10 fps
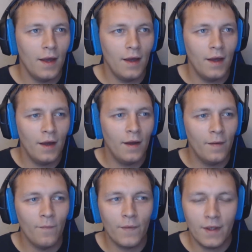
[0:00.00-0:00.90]

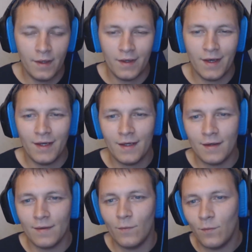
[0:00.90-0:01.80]
It
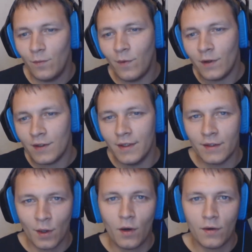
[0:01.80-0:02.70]
wasn't
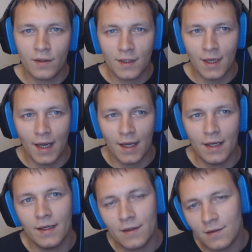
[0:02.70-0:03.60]
as haunting
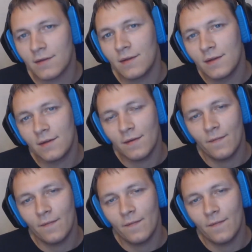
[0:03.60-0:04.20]
as